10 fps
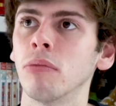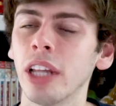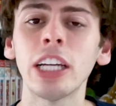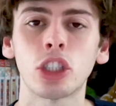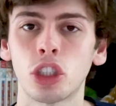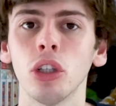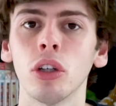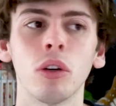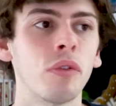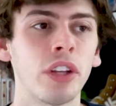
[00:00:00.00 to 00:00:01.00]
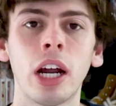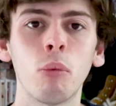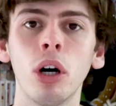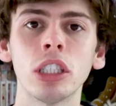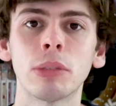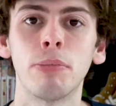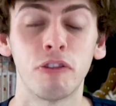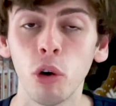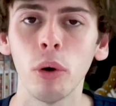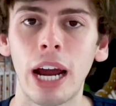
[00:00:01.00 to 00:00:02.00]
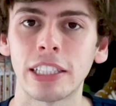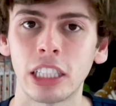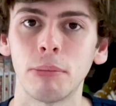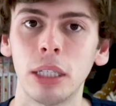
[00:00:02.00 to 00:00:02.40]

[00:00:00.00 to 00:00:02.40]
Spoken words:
less sure than I was before asking